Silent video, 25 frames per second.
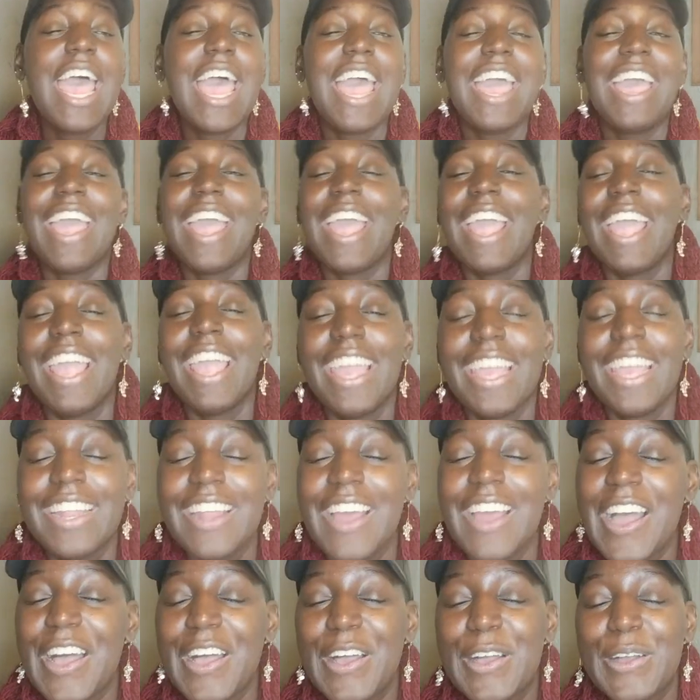And
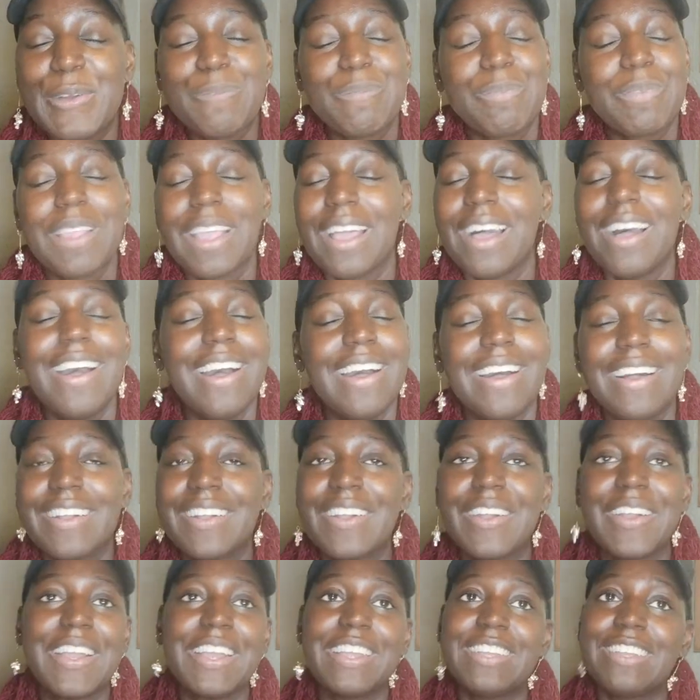oh
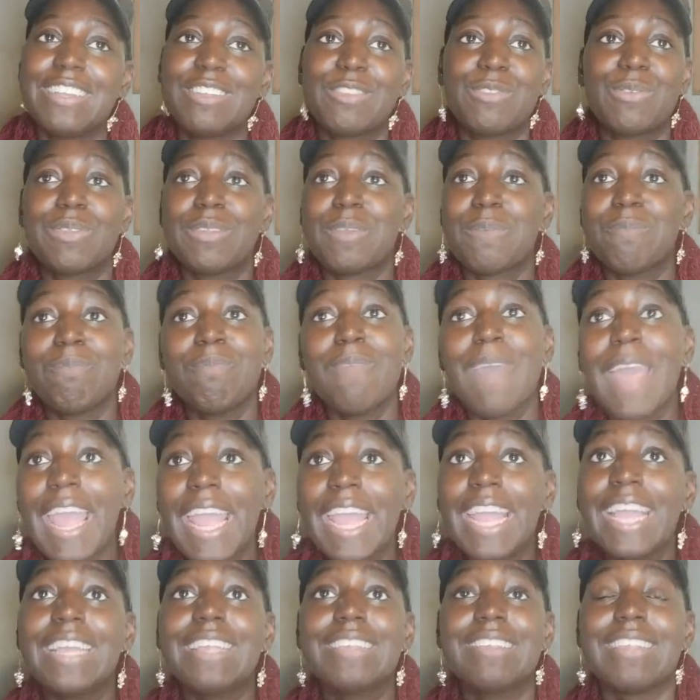girl, it just was
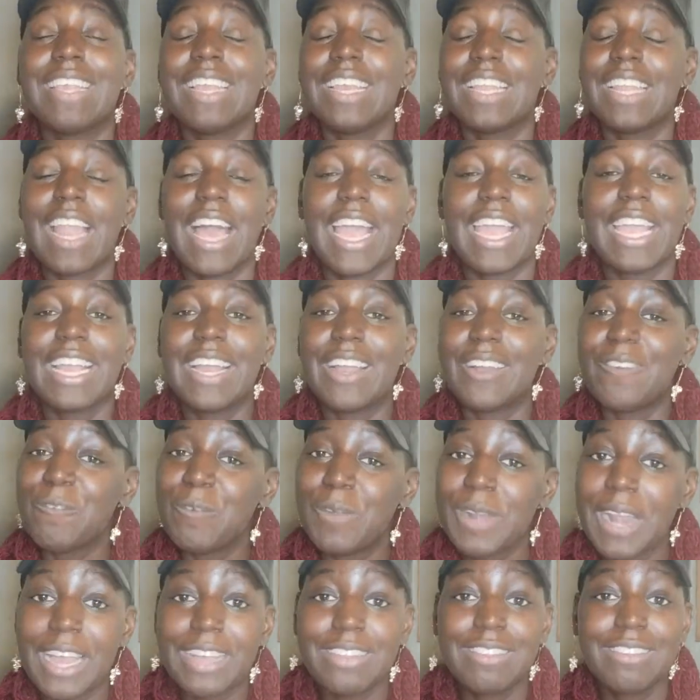amazing. Like
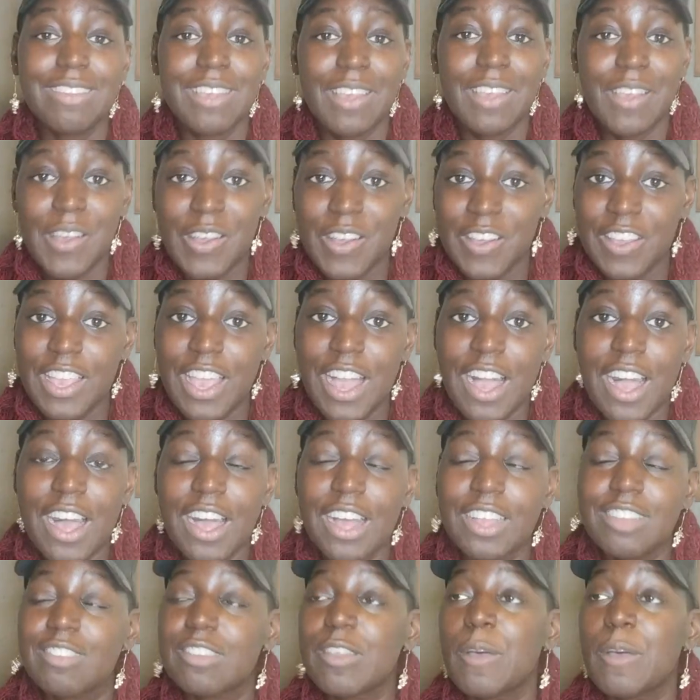when I tell y'all, so